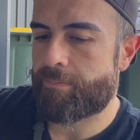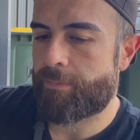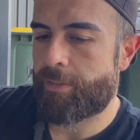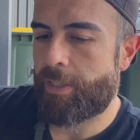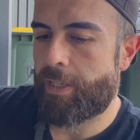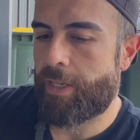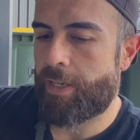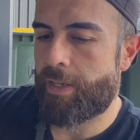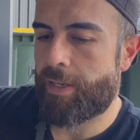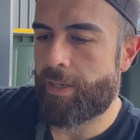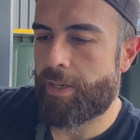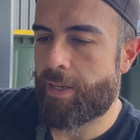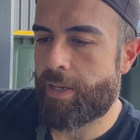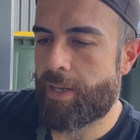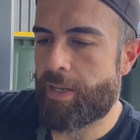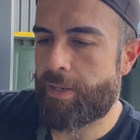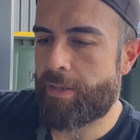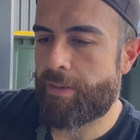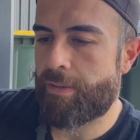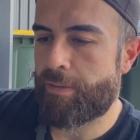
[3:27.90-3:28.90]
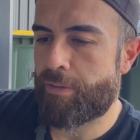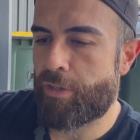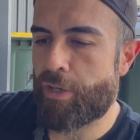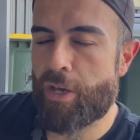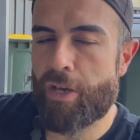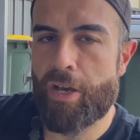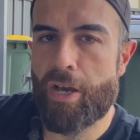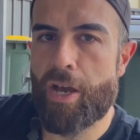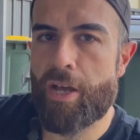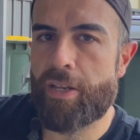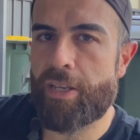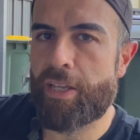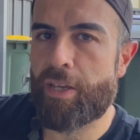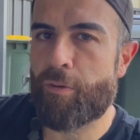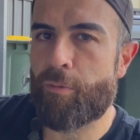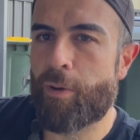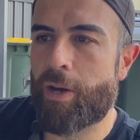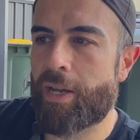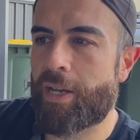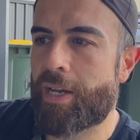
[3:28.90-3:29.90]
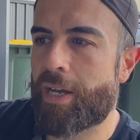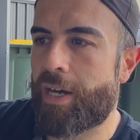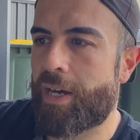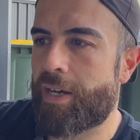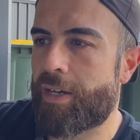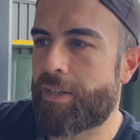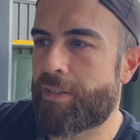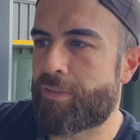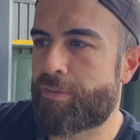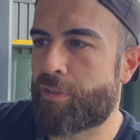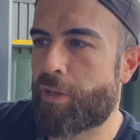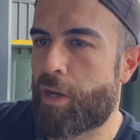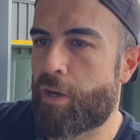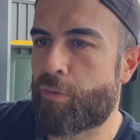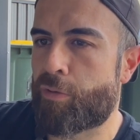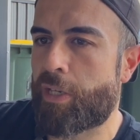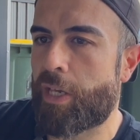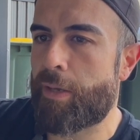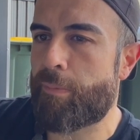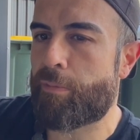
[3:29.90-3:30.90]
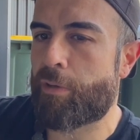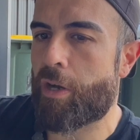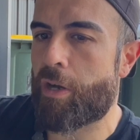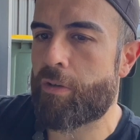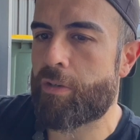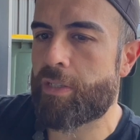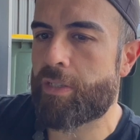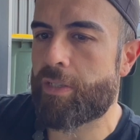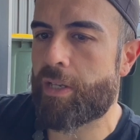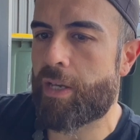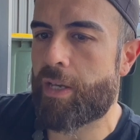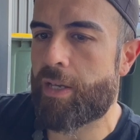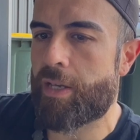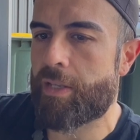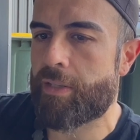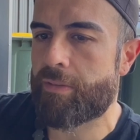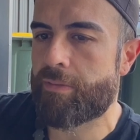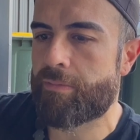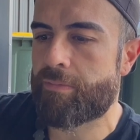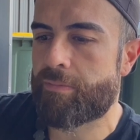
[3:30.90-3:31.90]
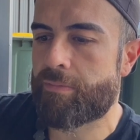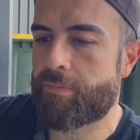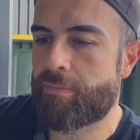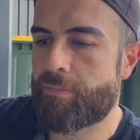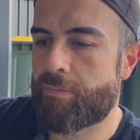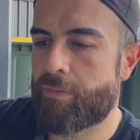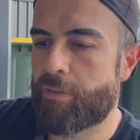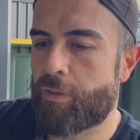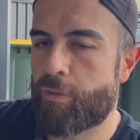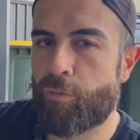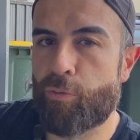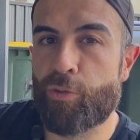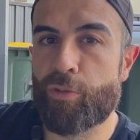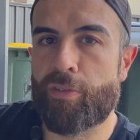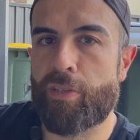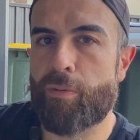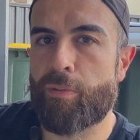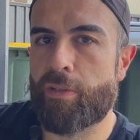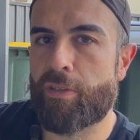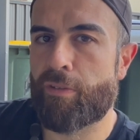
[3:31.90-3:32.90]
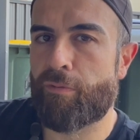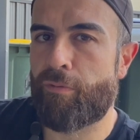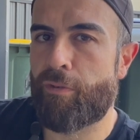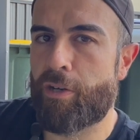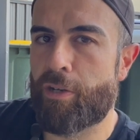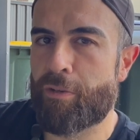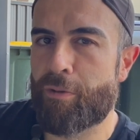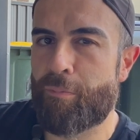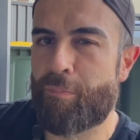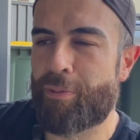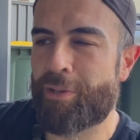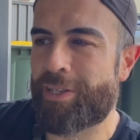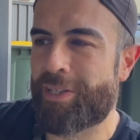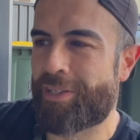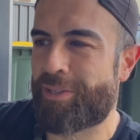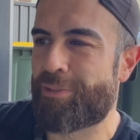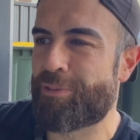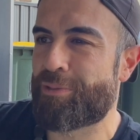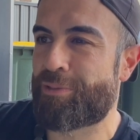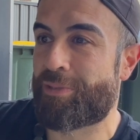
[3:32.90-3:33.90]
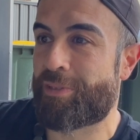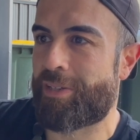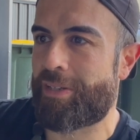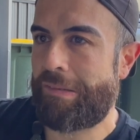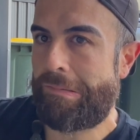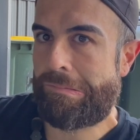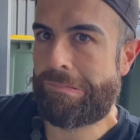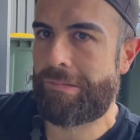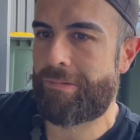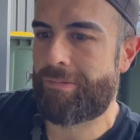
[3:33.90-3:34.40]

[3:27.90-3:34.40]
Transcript: Yeah, and yeah, only get one cut. So I'll keep going and we'll see what the final product looks like.